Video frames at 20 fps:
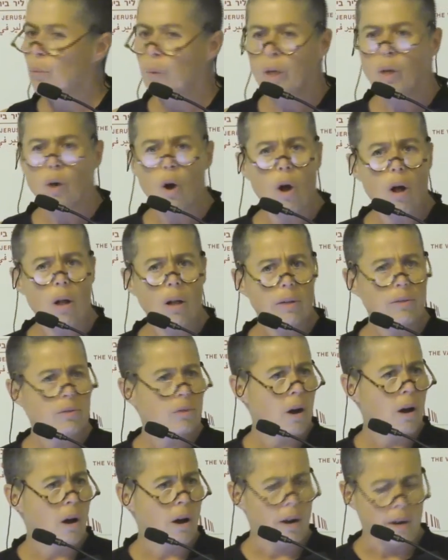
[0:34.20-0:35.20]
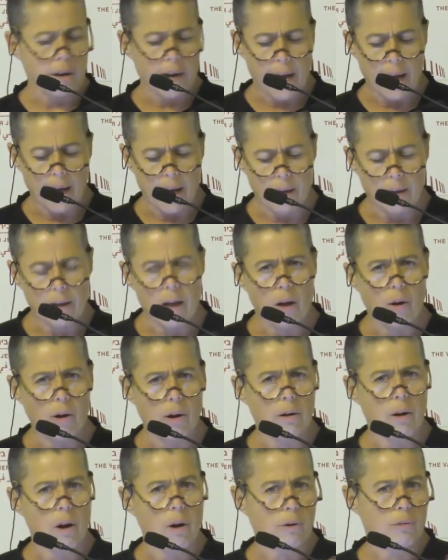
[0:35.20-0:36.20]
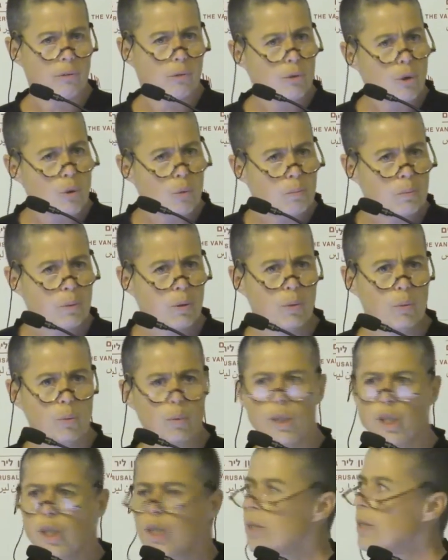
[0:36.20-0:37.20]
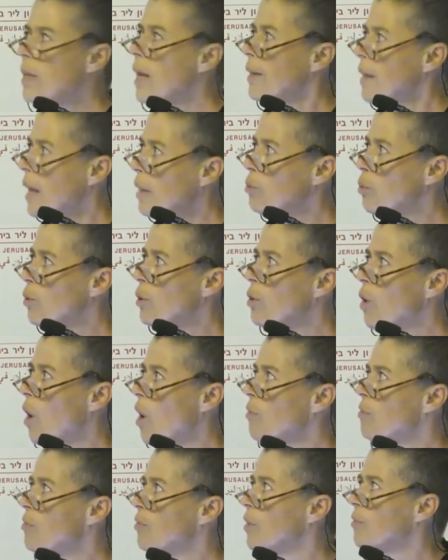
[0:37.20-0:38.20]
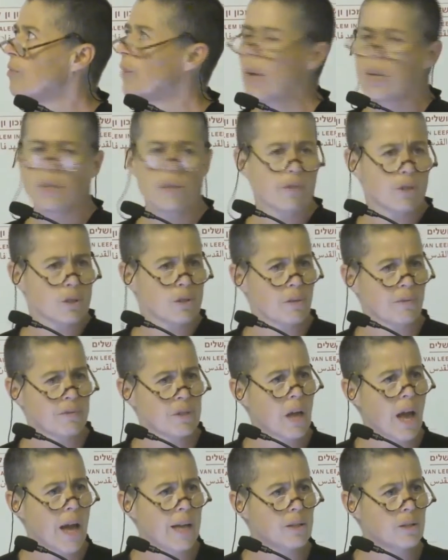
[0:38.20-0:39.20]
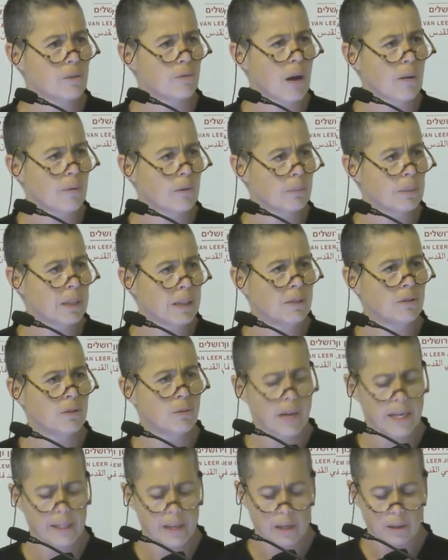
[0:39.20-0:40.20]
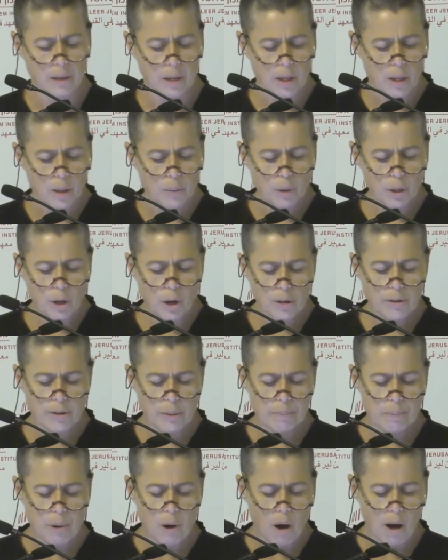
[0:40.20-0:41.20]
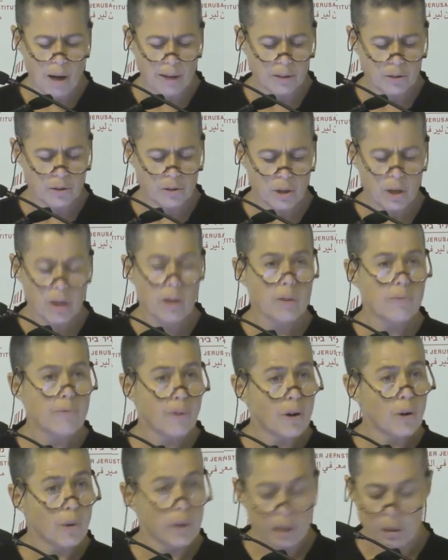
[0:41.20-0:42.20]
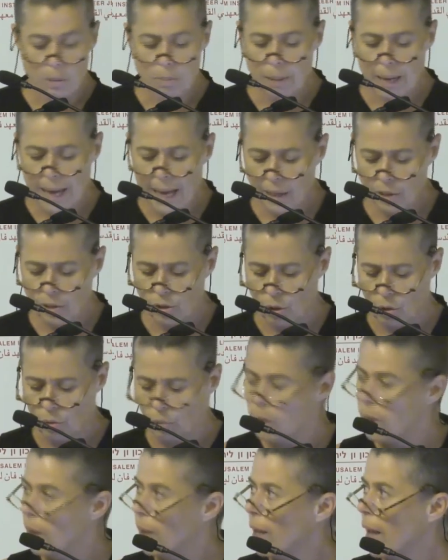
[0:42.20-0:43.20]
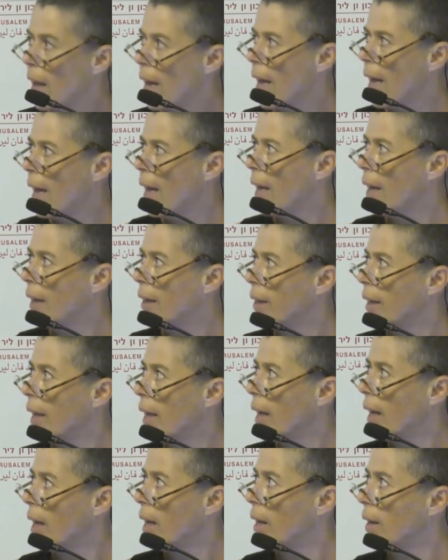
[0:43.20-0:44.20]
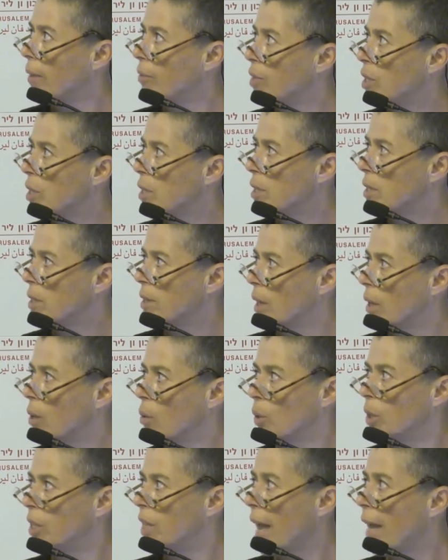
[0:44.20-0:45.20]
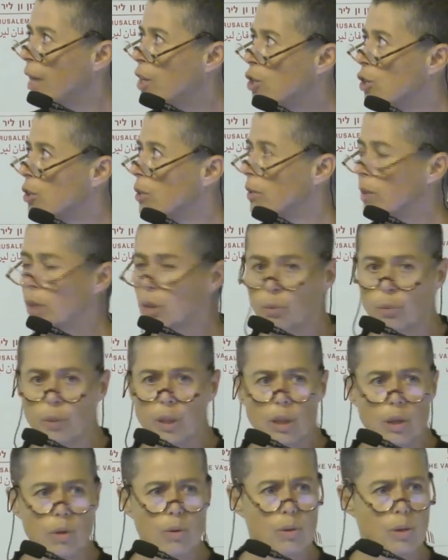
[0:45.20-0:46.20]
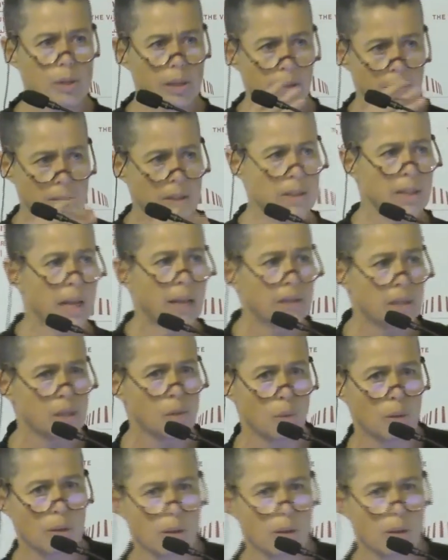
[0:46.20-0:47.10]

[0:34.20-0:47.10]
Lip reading: We called our group, which is a network of philosophers of science around the Mediterranean, we called the pond following Plato. And this is the quotation that we use, and Stathis